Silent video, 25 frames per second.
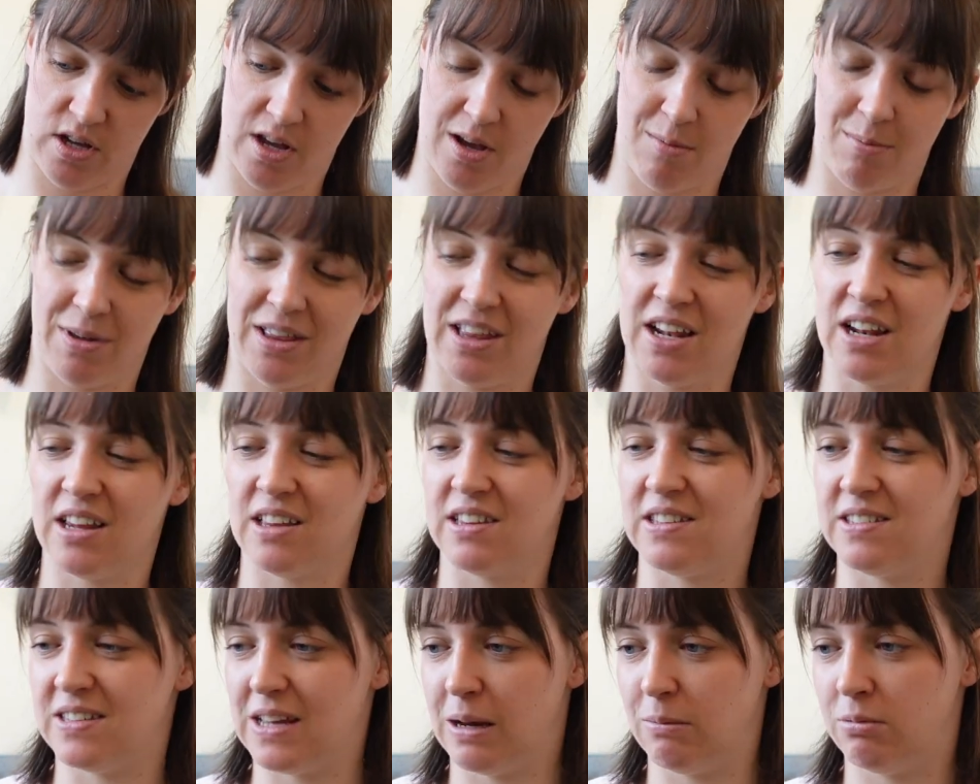But then at
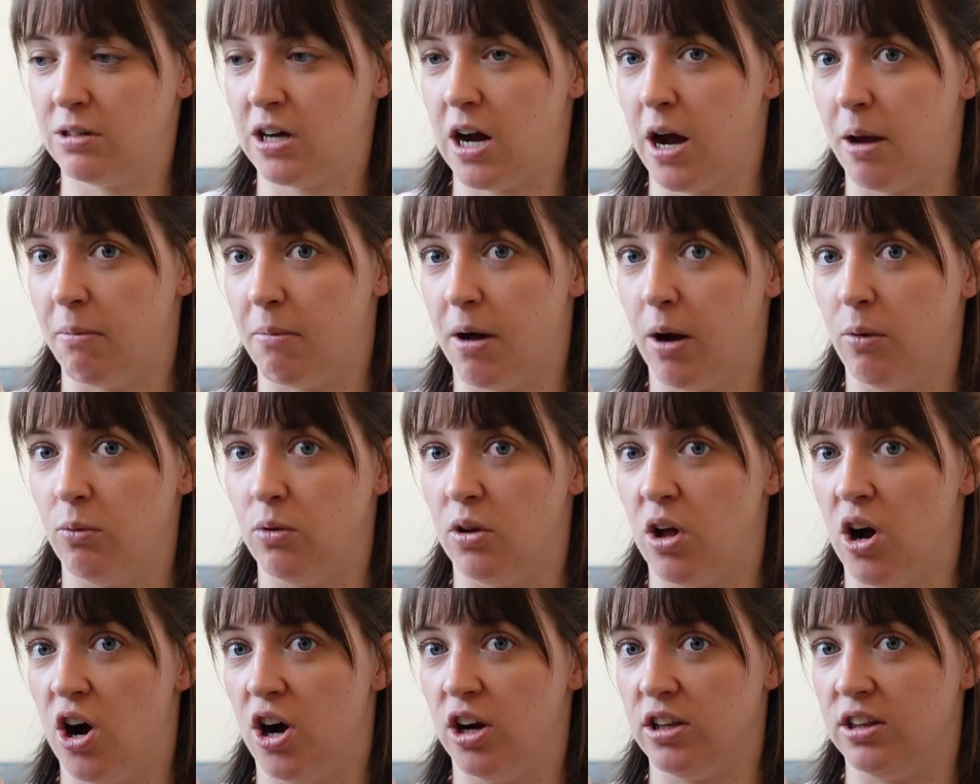the same time, I will
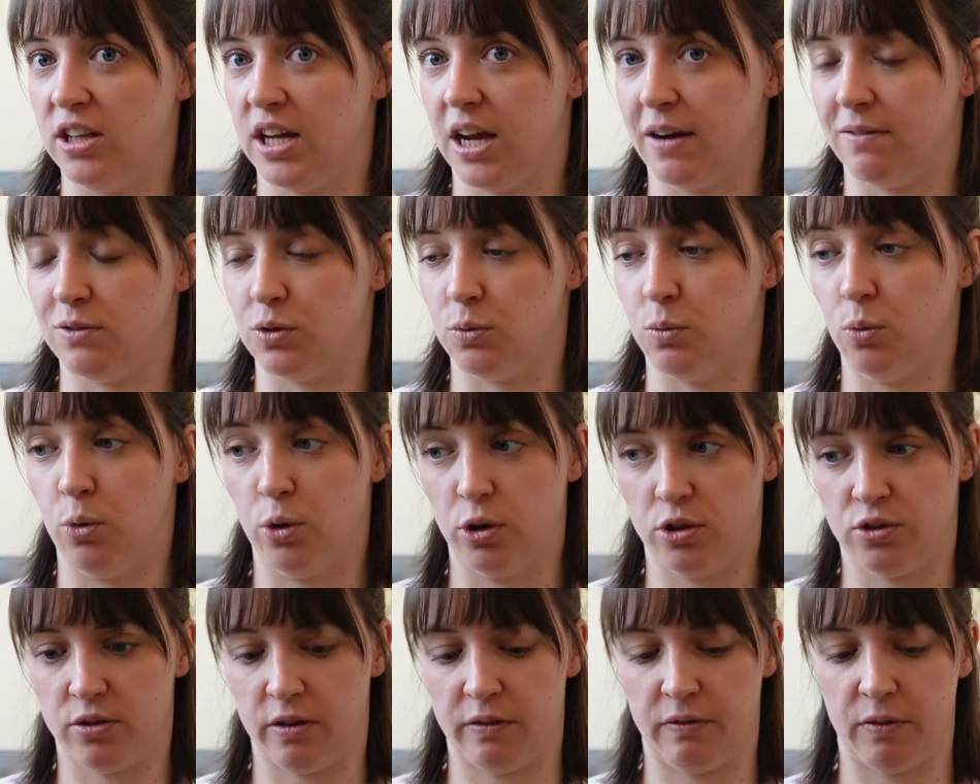hardly have to
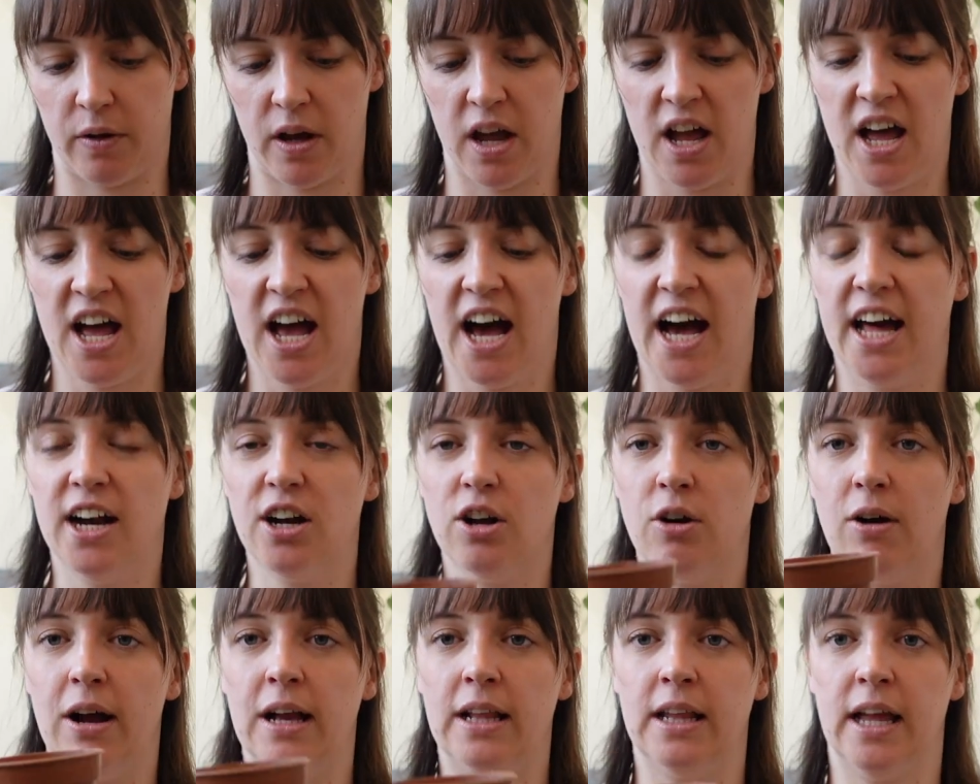water it. I don't
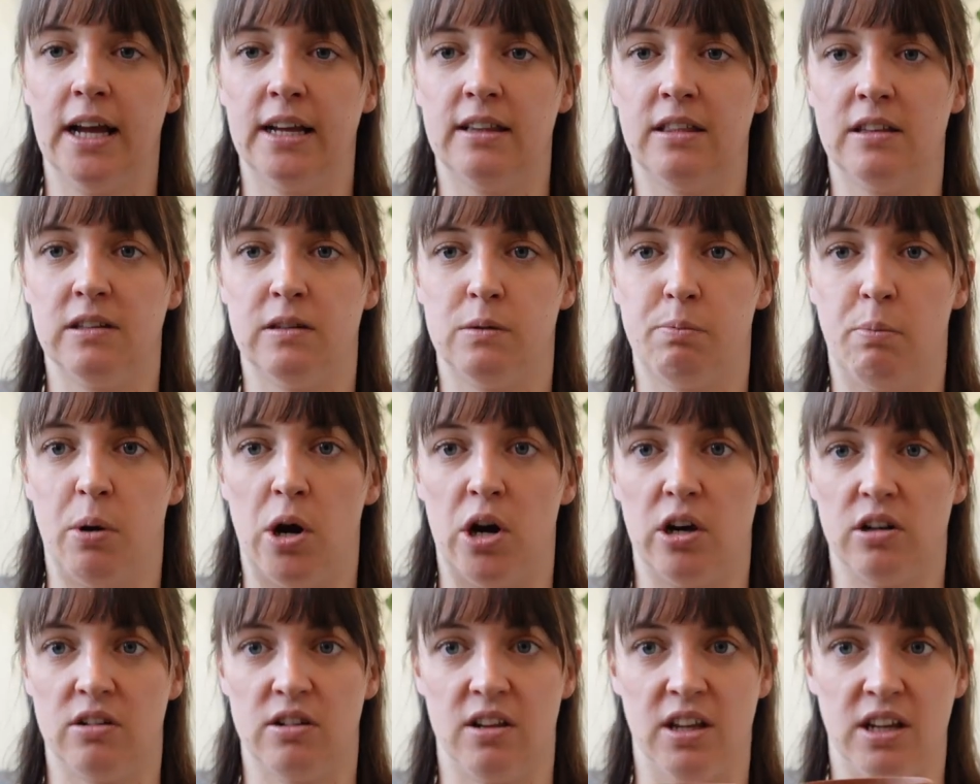know, I like this
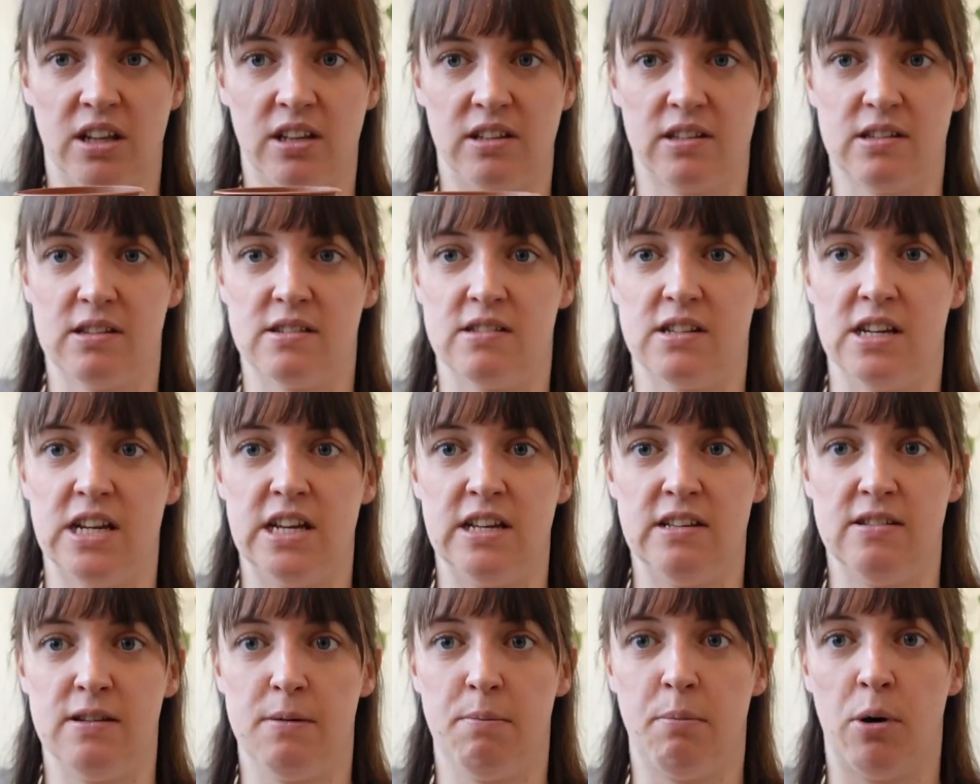pot. Like, this is an
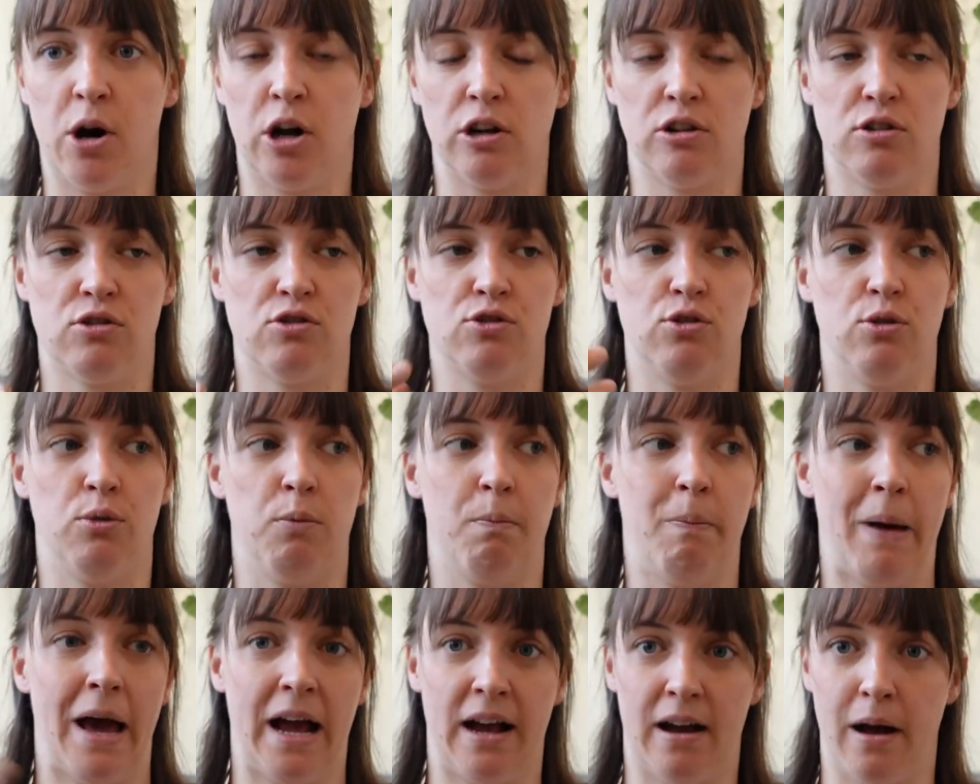easy pot to
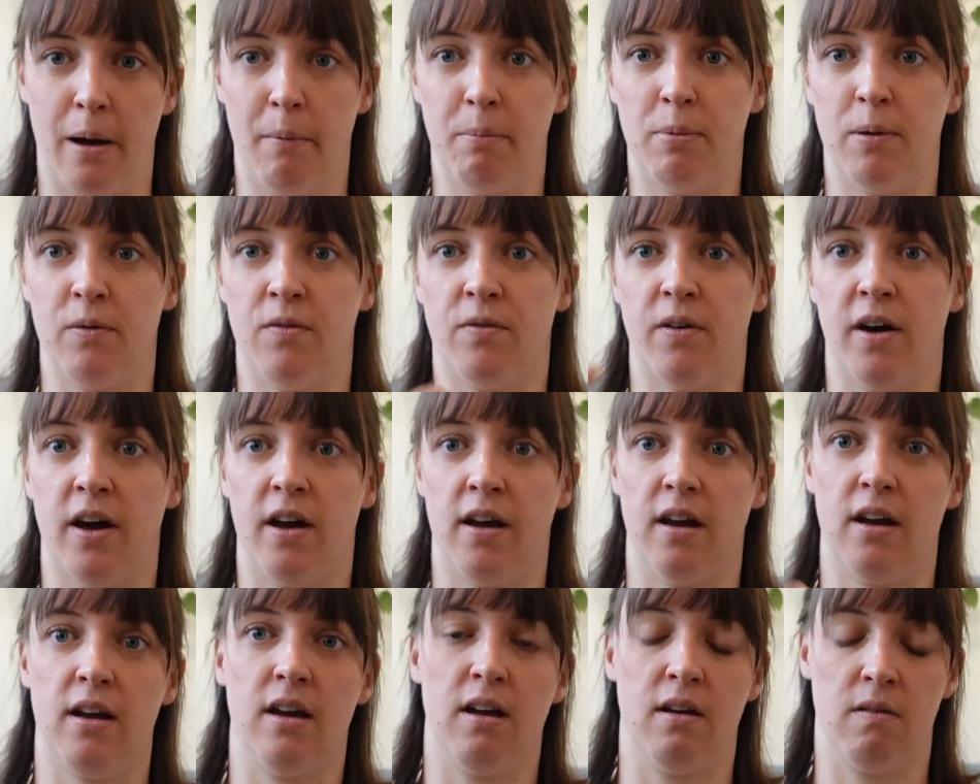pack up if
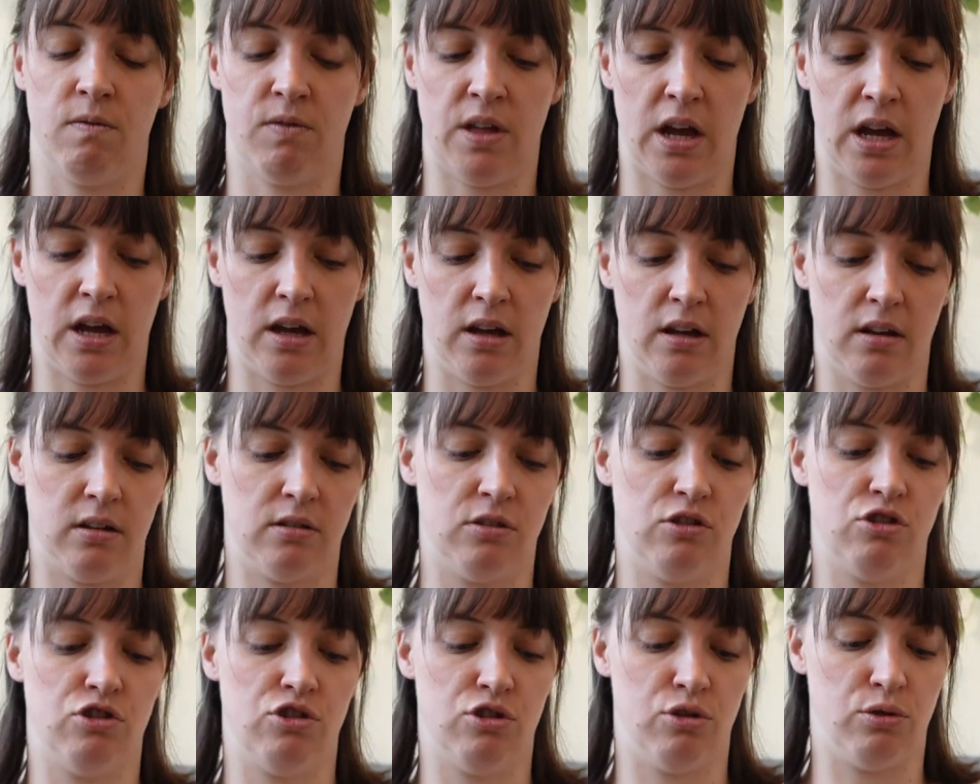they
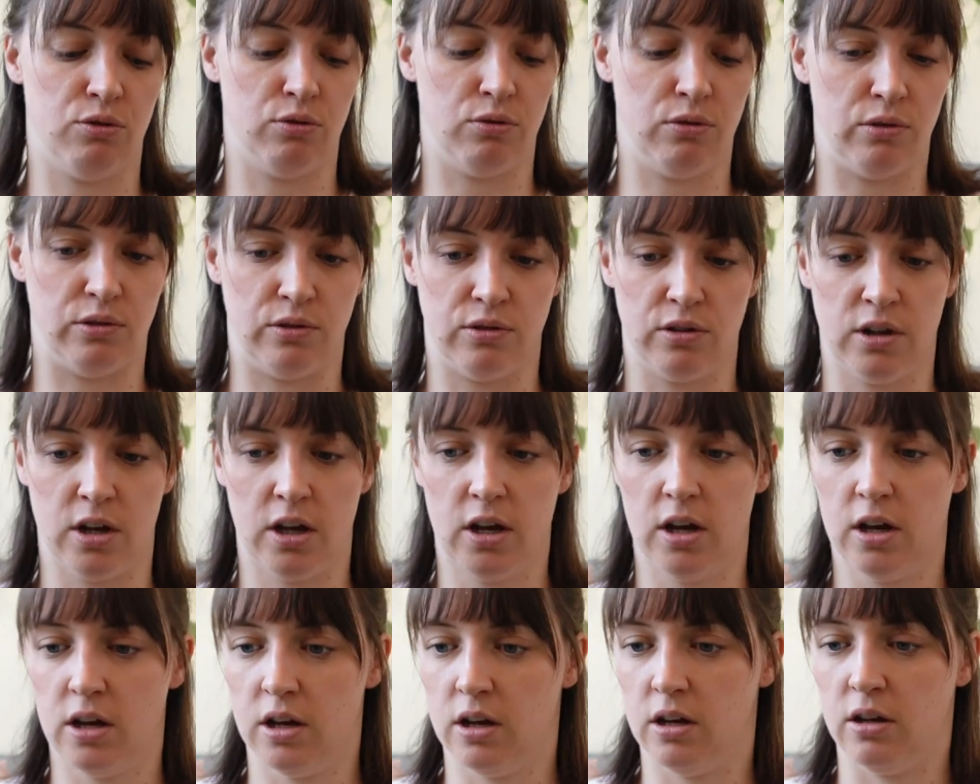choose,
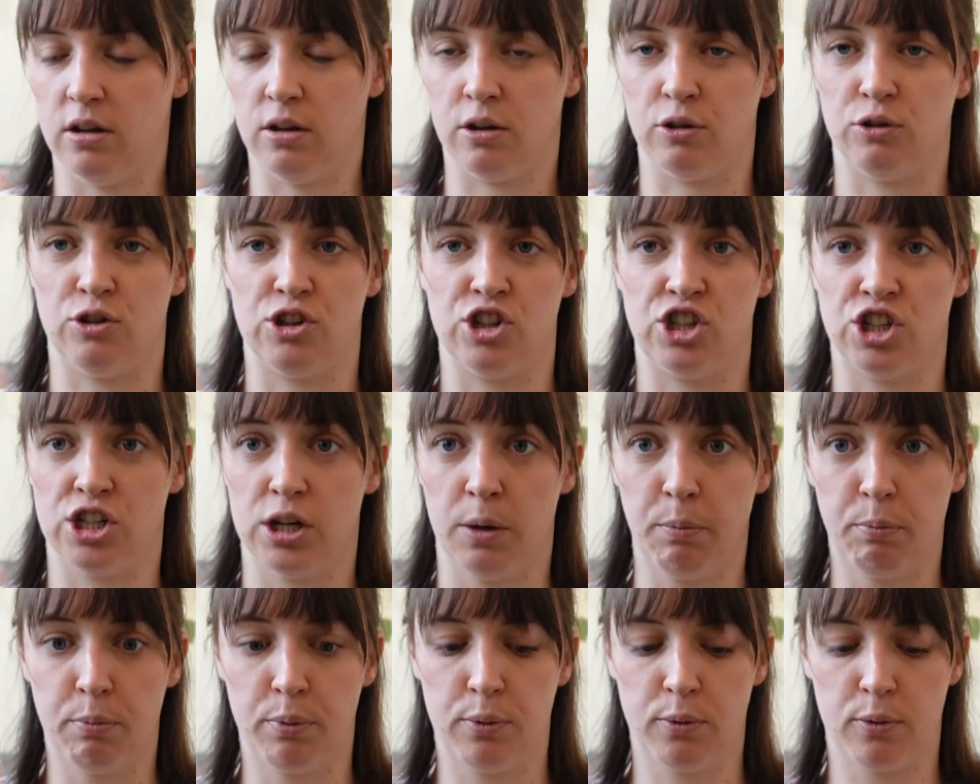to
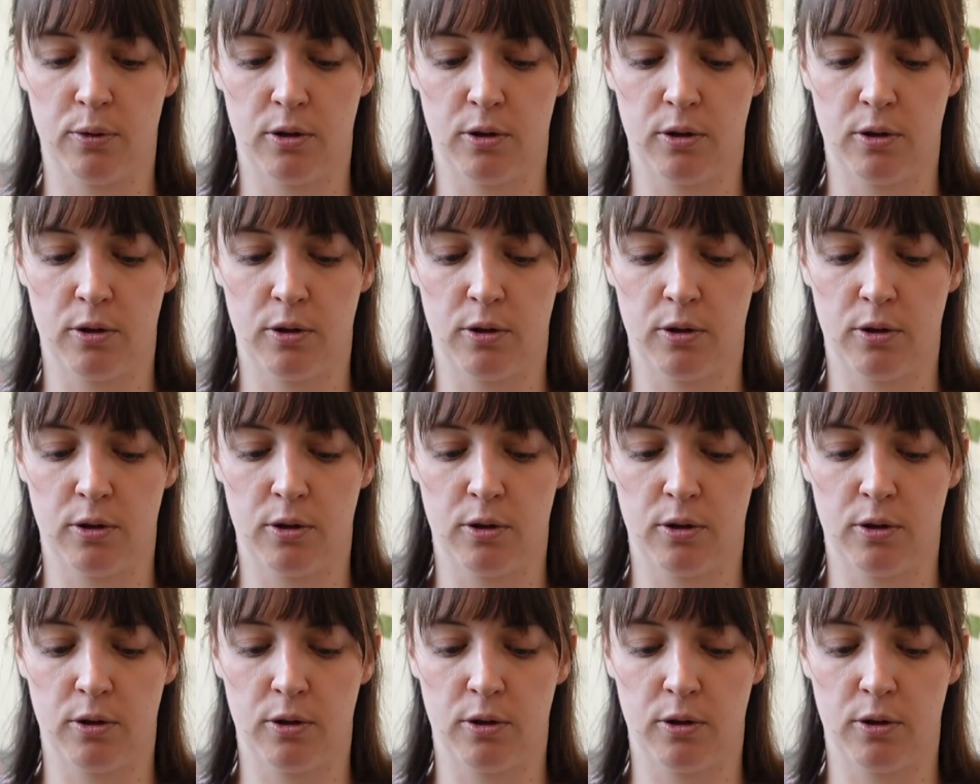ship.